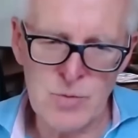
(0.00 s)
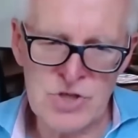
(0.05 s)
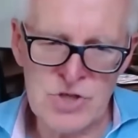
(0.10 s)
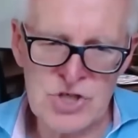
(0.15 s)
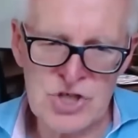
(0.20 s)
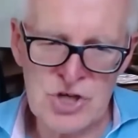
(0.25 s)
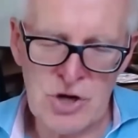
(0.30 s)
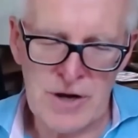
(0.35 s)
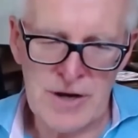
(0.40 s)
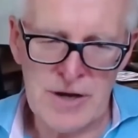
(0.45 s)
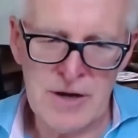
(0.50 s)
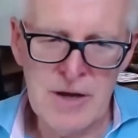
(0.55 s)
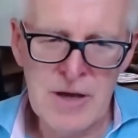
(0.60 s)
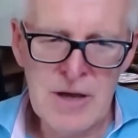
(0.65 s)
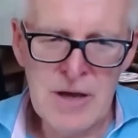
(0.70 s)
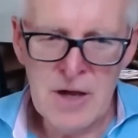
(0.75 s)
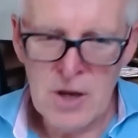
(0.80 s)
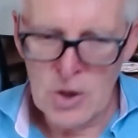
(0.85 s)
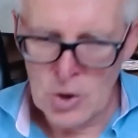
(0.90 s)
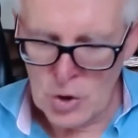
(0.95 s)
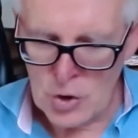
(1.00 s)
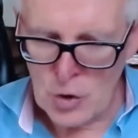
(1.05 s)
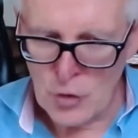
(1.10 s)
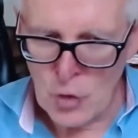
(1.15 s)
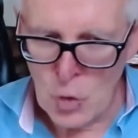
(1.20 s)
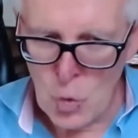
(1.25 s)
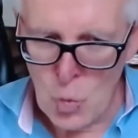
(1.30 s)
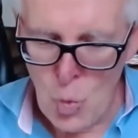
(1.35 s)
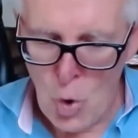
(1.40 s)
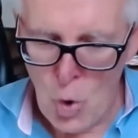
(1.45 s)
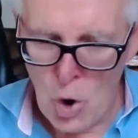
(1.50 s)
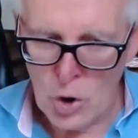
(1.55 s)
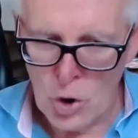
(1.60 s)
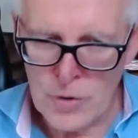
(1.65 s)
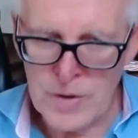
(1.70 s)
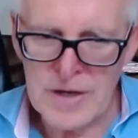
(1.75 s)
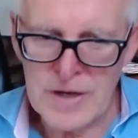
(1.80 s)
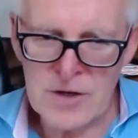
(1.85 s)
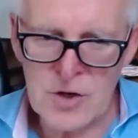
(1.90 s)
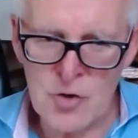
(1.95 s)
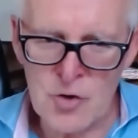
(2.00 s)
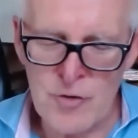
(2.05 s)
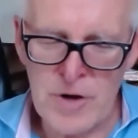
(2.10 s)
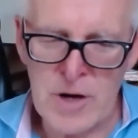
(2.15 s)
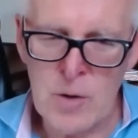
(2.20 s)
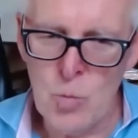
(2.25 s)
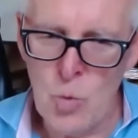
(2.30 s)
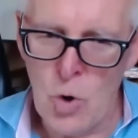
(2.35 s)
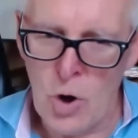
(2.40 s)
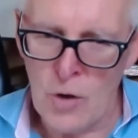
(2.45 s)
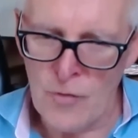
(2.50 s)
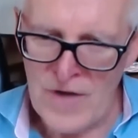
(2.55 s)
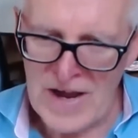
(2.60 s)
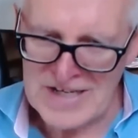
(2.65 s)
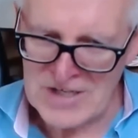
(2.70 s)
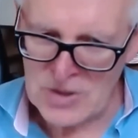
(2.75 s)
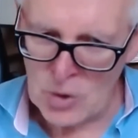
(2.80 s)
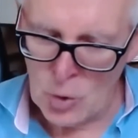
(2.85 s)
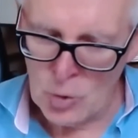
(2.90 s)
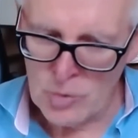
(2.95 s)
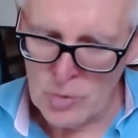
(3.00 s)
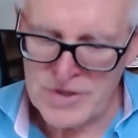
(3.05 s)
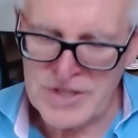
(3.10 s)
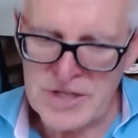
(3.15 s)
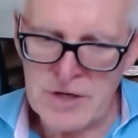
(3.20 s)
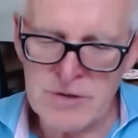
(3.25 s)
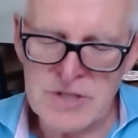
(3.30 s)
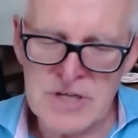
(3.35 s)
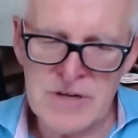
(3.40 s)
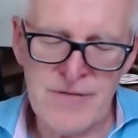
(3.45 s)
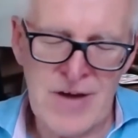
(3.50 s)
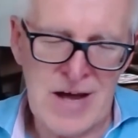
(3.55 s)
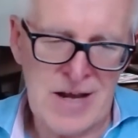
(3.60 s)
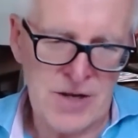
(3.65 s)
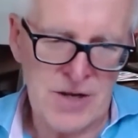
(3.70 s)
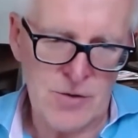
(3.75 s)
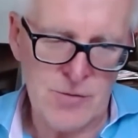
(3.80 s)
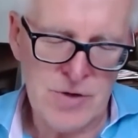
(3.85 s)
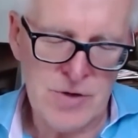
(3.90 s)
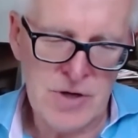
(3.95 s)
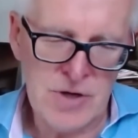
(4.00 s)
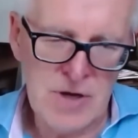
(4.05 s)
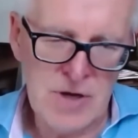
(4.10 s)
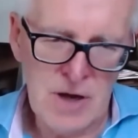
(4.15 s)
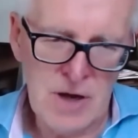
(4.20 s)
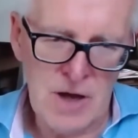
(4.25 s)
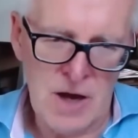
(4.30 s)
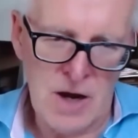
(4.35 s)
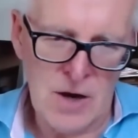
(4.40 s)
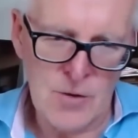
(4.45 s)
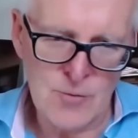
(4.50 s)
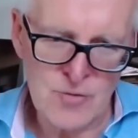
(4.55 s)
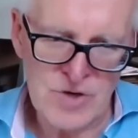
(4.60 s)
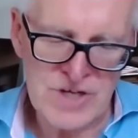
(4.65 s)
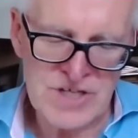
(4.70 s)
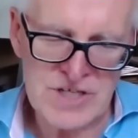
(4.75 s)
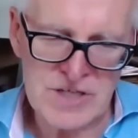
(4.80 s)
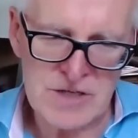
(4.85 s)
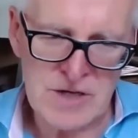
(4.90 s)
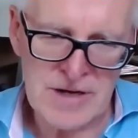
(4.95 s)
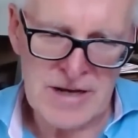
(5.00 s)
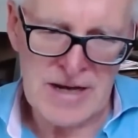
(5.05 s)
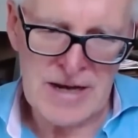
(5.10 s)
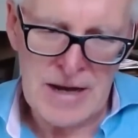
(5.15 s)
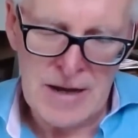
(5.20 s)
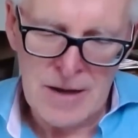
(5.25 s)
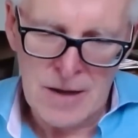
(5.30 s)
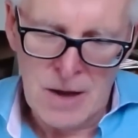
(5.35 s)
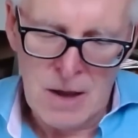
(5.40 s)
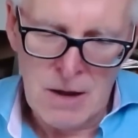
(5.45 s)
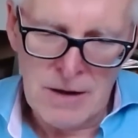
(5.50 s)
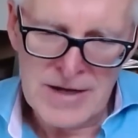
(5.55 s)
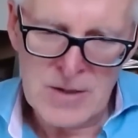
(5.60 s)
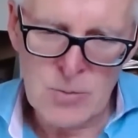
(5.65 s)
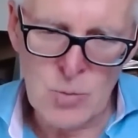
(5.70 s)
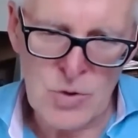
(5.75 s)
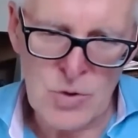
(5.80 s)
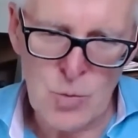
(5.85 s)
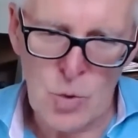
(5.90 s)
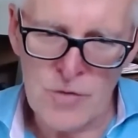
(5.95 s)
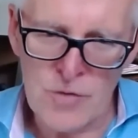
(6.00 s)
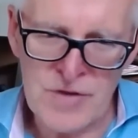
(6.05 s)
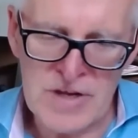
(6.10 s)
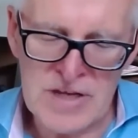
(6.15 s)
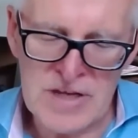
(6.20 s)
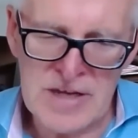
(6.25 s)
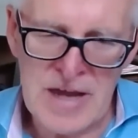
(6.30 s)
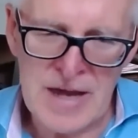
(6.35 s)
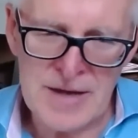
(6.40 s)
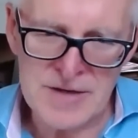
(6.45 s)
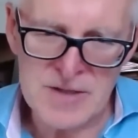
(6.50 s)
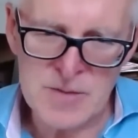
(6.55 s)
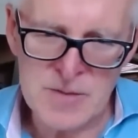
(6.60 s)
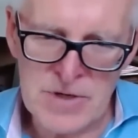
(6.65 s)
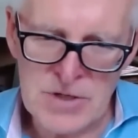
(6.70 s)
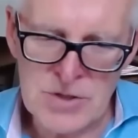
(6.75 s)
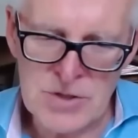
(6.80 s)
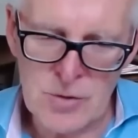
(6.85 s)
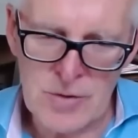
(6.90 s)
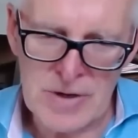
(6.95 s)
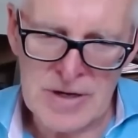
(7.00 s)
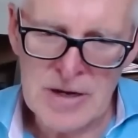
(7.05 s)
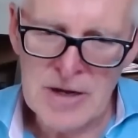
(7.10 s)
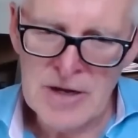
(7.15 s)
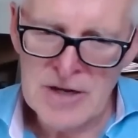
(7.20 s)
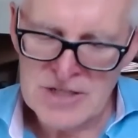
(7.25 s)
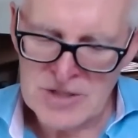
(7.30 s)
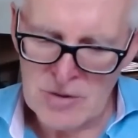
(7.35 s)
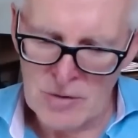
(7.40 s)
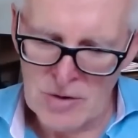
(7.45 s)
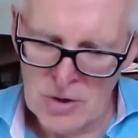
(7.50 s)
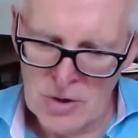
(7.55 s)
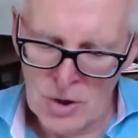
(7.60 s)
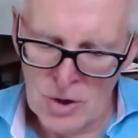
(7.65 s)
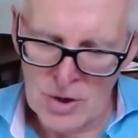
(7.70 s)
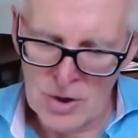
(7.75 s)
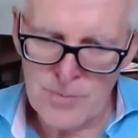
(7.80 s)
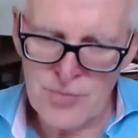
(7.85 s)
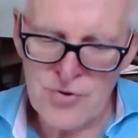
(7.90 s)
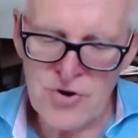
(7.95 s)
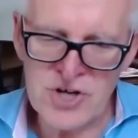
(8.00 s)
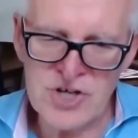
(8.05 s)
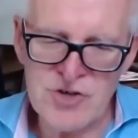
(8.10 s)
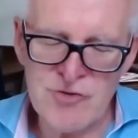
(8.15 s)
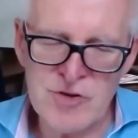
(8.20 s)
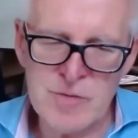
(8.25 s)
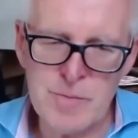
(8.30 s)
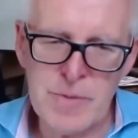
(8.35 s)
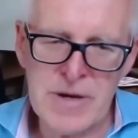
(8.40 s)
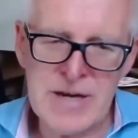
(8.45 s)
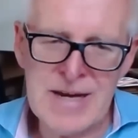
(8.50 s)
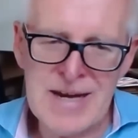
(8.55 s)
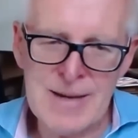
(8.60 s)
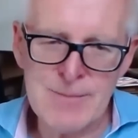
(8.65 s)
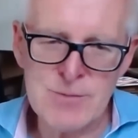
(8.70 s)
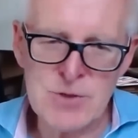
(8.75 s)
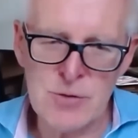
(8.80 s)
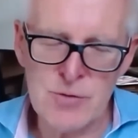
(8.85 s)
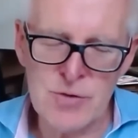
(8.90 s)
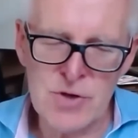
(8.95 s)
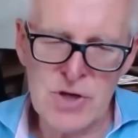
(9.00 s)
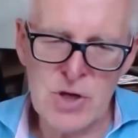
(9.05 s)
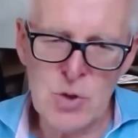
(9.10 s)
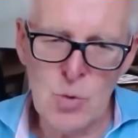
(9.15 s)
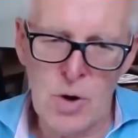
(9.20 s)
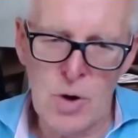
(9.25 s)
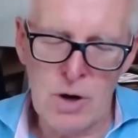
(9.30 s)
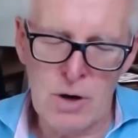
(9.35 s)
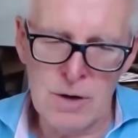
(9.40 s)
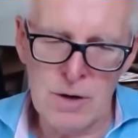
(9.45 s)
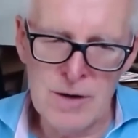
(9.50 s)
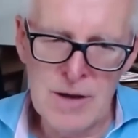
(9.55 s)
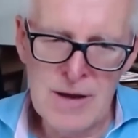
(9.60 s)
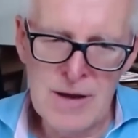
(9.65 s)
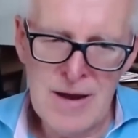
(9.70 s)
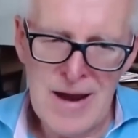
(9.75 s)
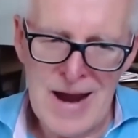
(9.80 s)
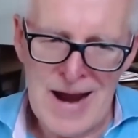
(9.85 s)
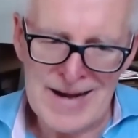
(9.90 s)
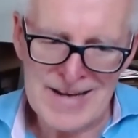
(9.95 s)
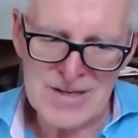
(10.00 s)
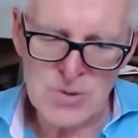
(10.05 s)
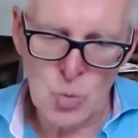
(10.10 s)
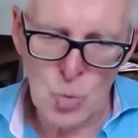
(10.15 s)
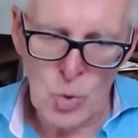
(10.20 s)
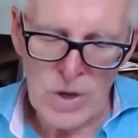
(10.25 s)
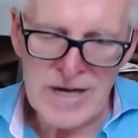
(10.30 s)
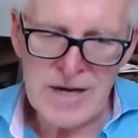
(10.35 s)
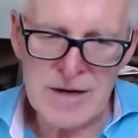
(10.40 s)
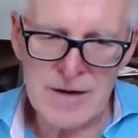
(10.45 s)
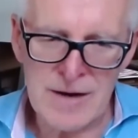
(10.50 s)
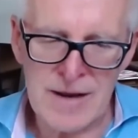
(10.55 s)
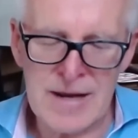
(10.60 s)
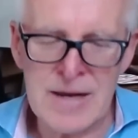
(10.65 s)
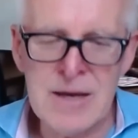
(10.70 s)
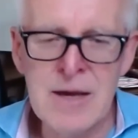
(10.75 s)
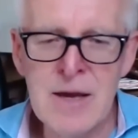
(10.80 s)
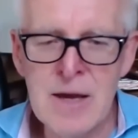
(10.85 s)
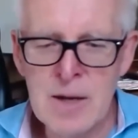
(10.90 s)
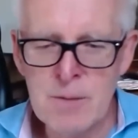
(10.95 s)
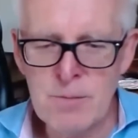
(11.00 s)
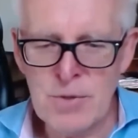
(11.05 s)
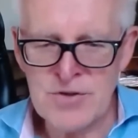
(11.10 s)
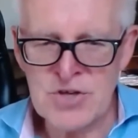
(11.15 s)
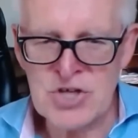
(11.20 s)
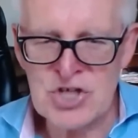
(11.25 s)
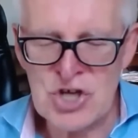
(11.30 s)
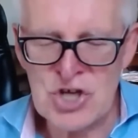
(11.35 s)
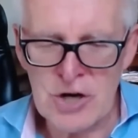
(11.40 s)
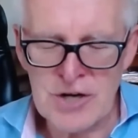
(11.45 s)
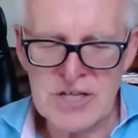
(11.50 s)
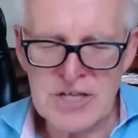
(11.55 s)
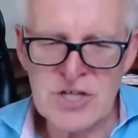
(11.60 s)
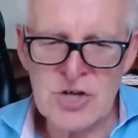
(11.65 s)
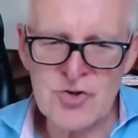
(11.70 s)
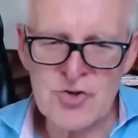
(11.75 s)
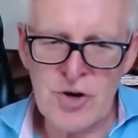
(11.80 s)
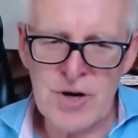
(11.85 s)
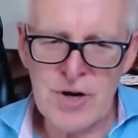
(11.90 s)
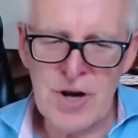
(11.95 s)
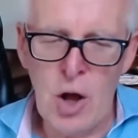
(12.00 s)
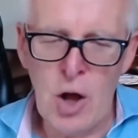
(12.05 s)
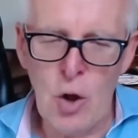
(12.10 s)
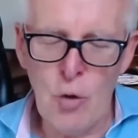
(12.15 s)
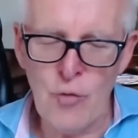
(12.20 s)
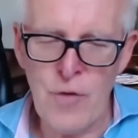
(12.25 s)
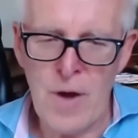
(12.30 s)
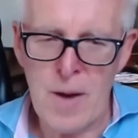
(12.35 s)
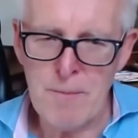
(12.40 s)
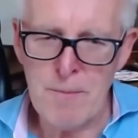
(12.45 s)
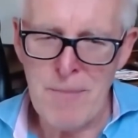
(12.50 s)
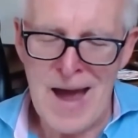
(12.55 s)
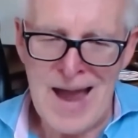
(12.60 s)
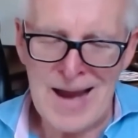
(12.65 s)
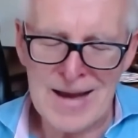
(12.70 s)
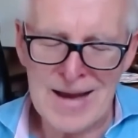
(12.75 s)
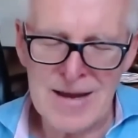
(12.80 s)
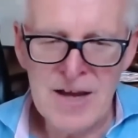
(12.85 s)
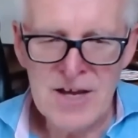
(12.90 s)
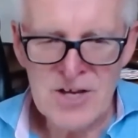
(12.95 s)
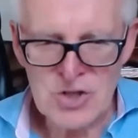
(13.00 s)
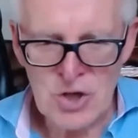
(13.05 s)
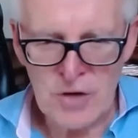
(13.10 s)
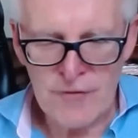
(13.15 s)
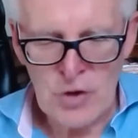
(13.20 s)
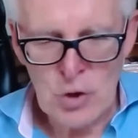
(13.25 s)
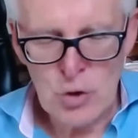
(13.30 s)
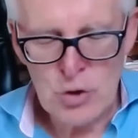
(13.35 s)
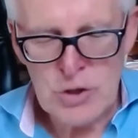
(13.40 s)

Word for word: with China. Look at the one Korean won, that's also devalued uh, recently, in line with what the yen has been doing. So a lot of pressure is being heaped on the yuan, and it's weakening. But the Chinese are trying to hold that back. So if you